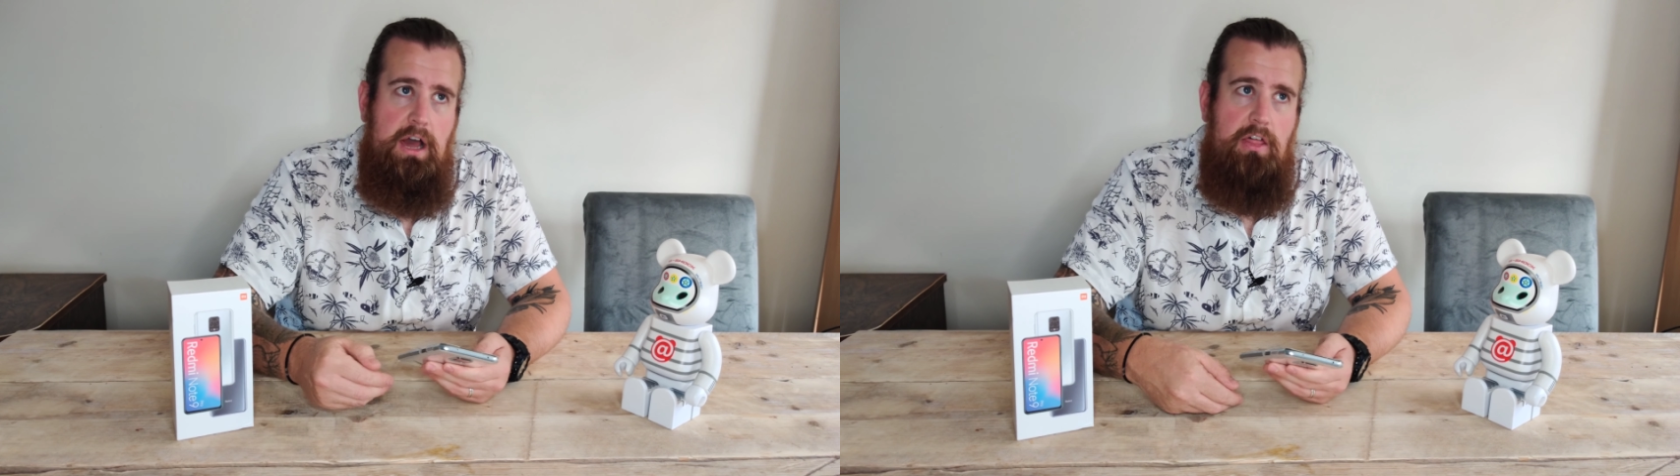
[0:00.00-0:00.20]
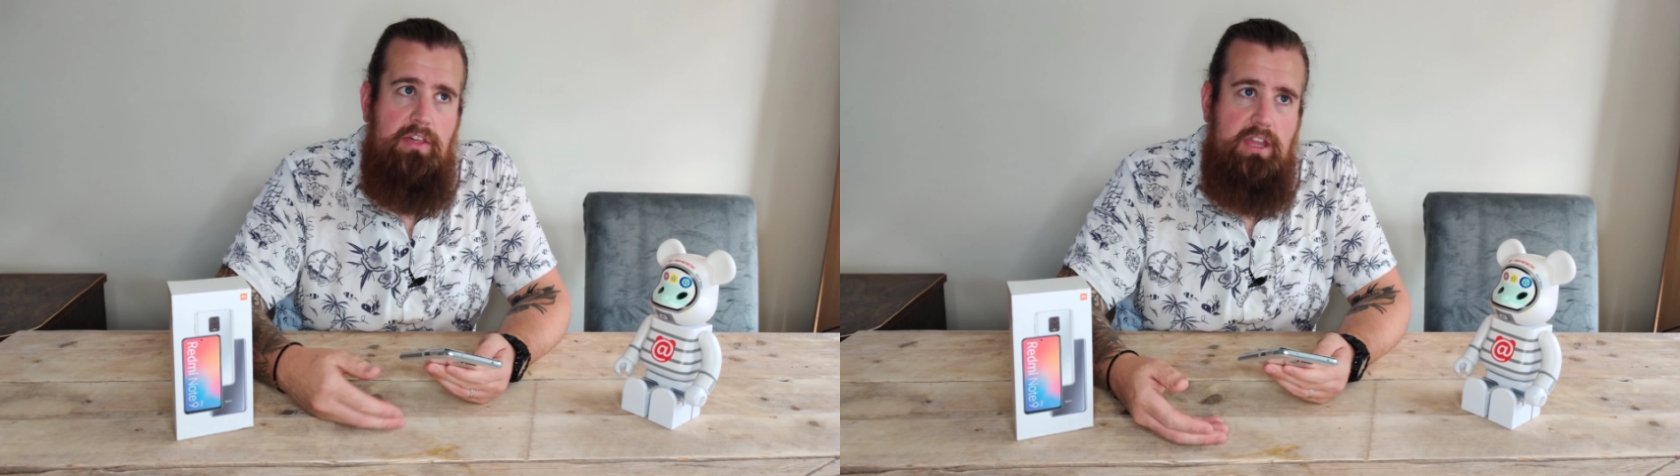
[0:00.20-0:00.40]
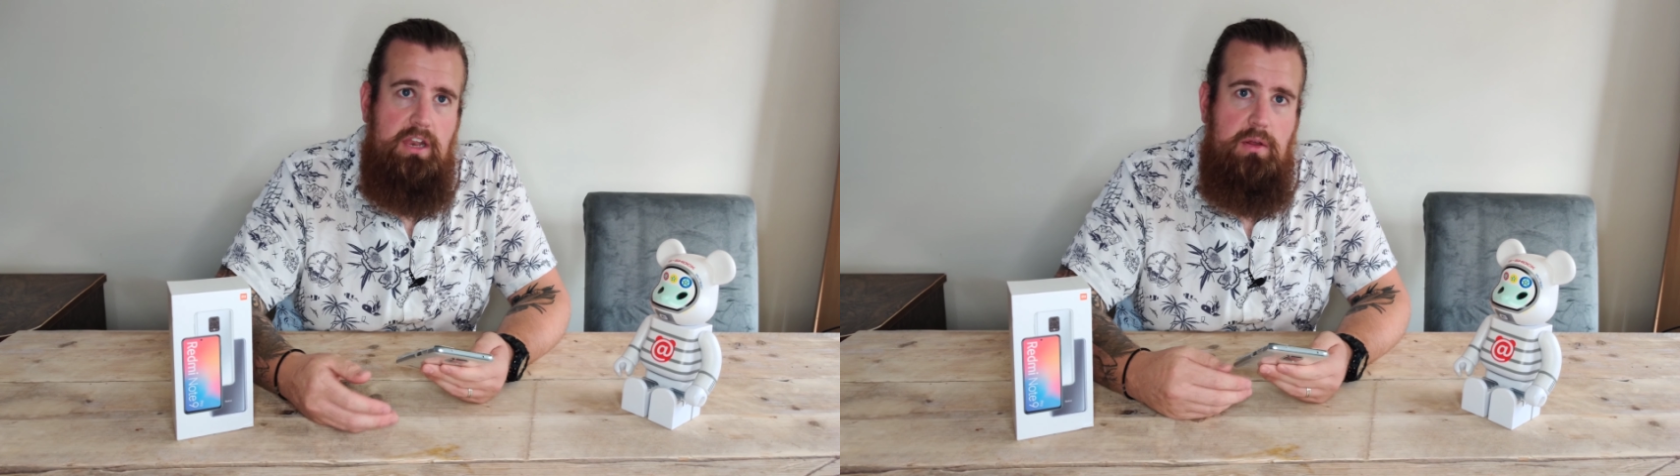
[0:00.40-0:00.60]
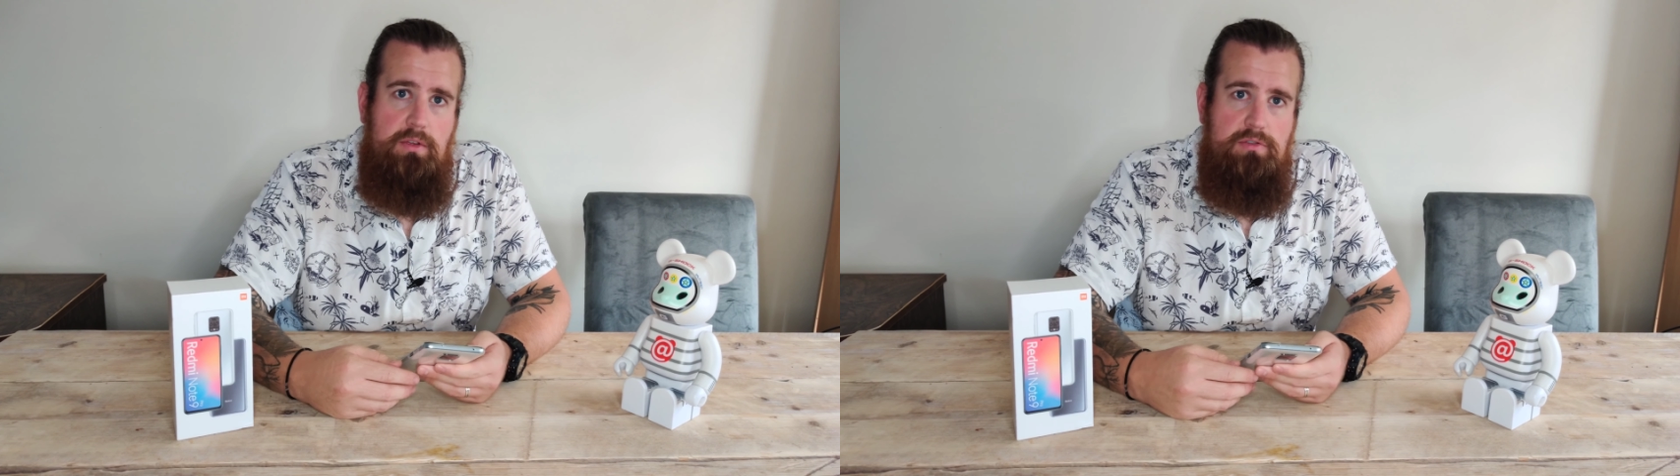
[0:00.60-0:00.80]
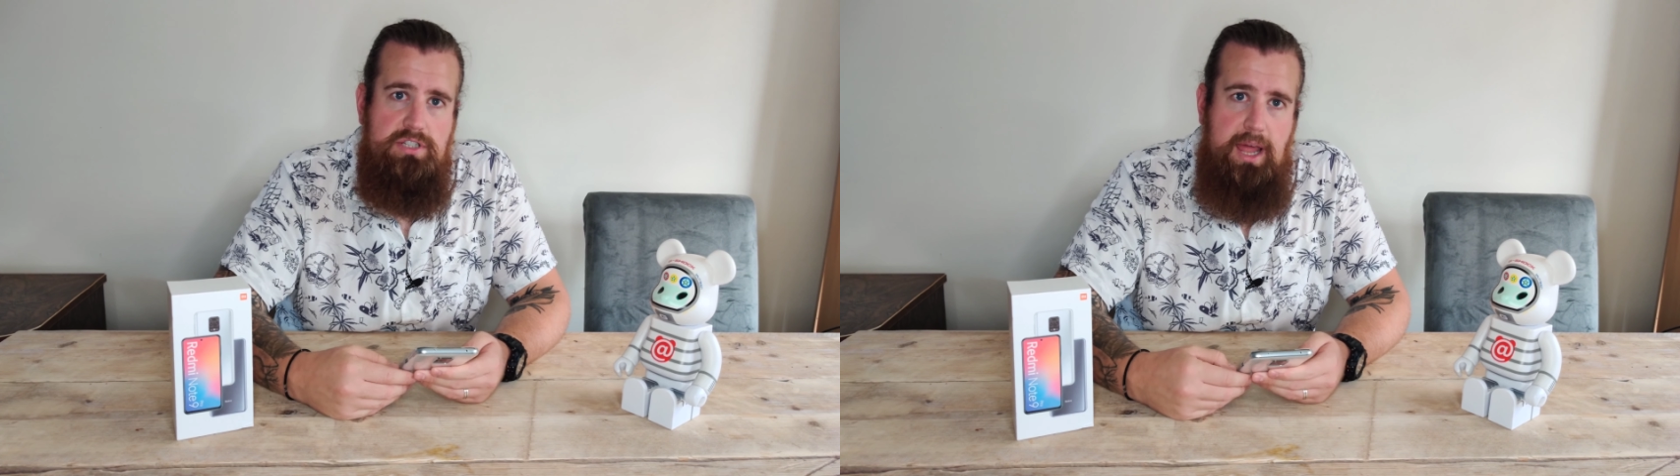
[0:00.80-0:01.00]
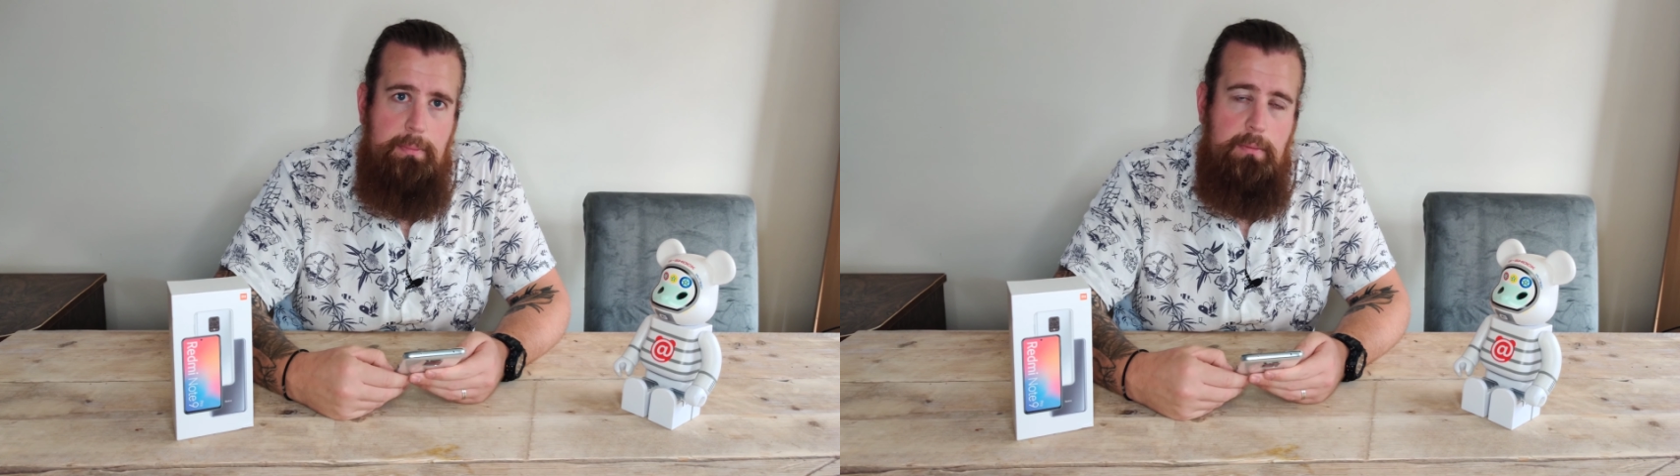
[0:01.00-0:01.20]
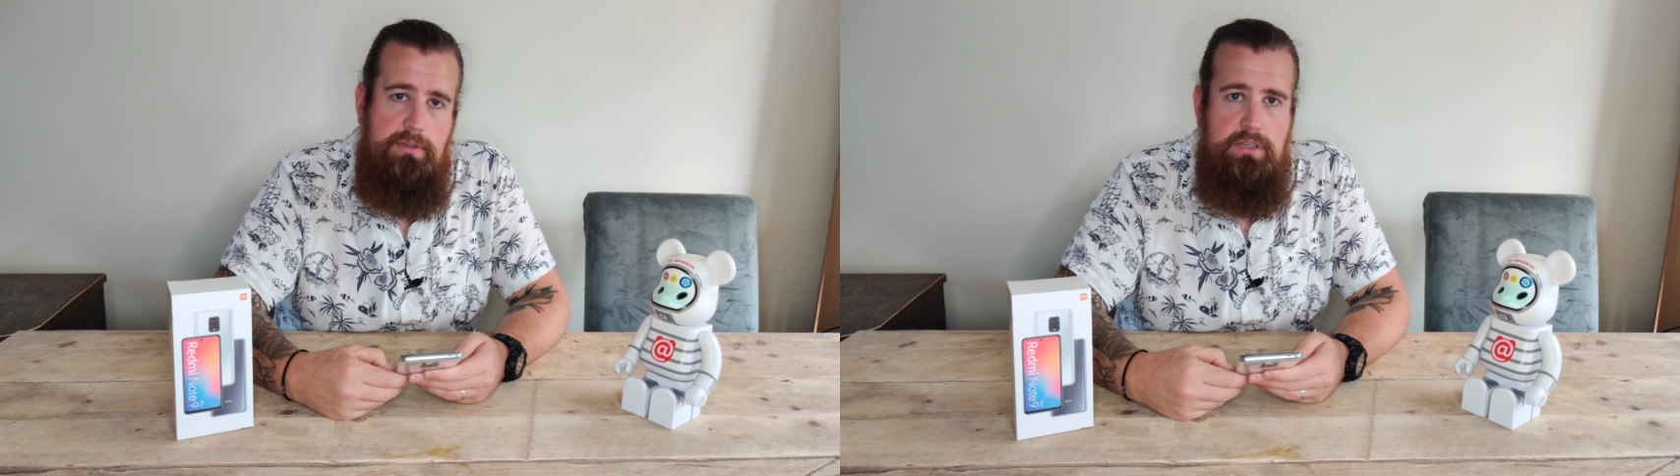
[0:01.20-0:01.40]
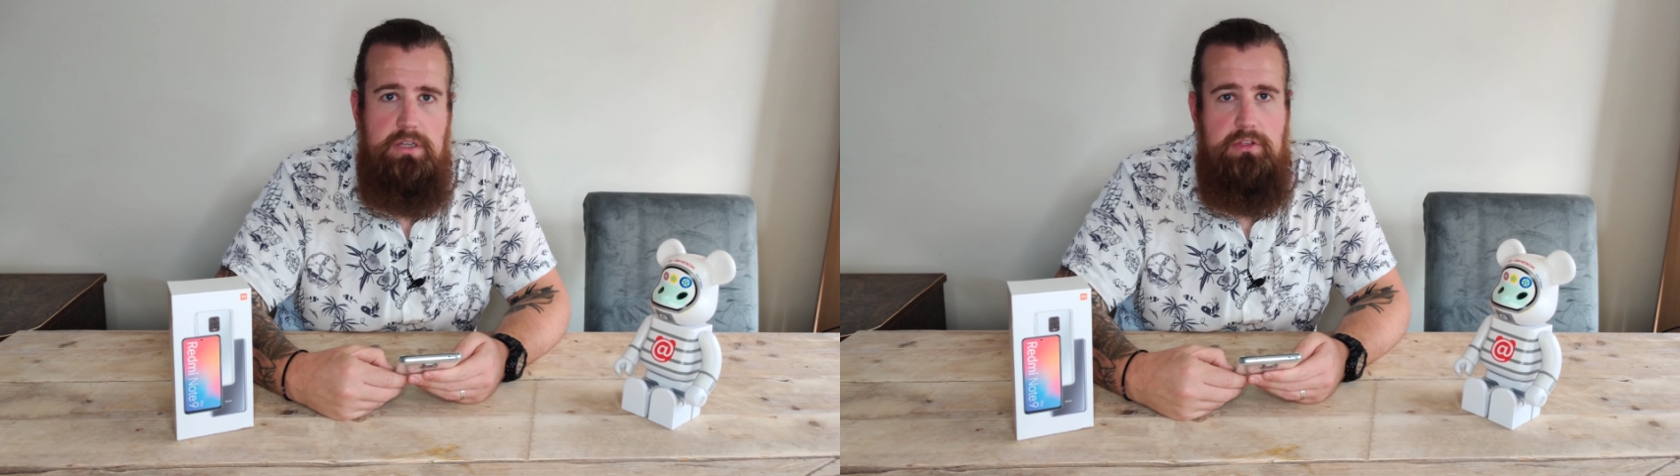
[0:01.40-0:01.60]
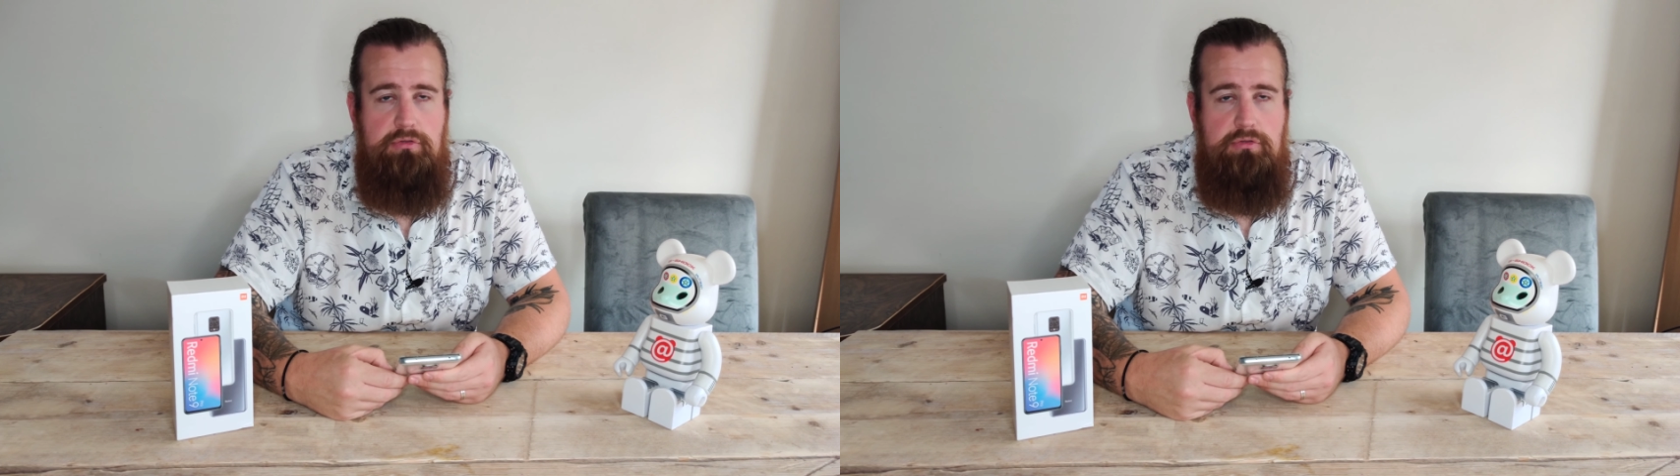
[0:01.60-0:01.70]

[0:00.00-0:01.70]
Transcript: I think, you know, you step up to the